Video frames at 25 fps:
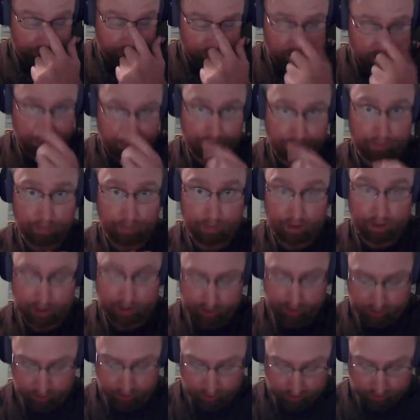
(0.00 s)
this
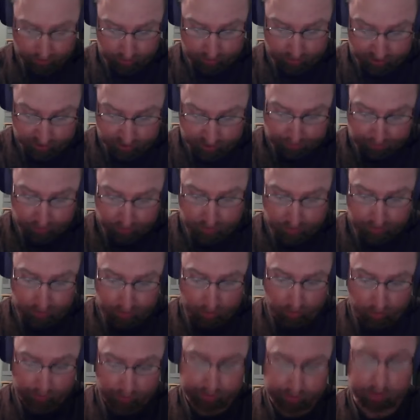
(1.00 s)
this this book.
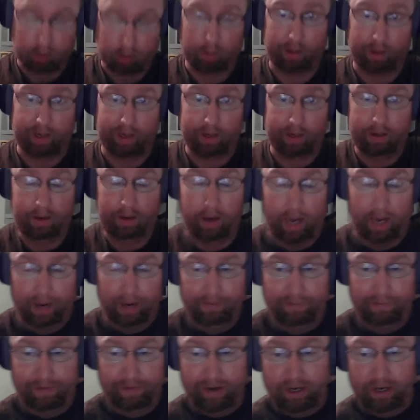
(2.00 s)
Also, we I
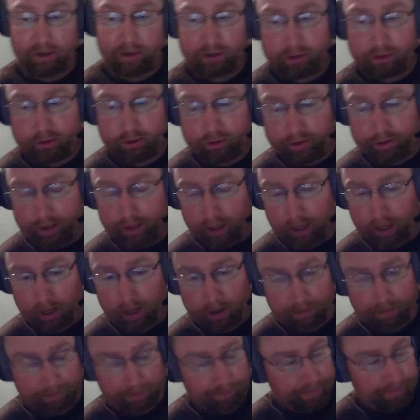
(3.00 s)
finished
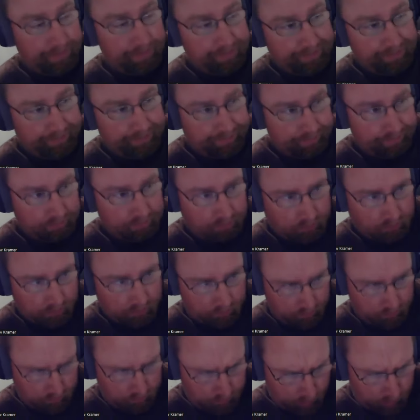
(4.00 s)
um,
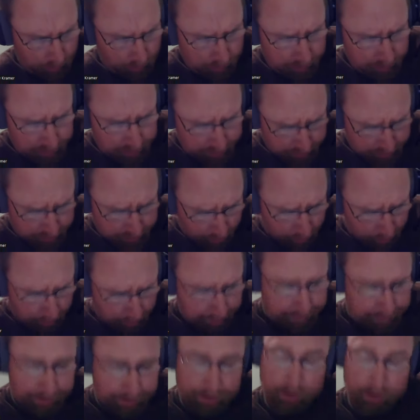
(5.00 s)
the
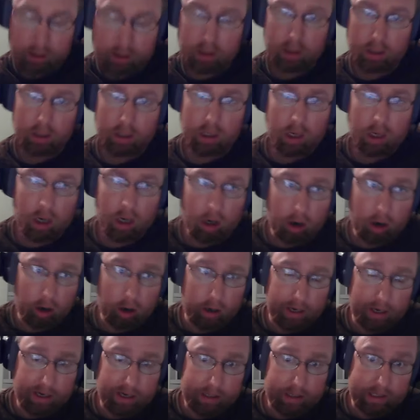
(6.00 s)
Psalms
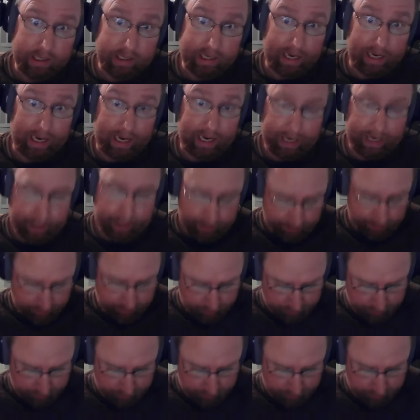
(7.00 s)
earlier today,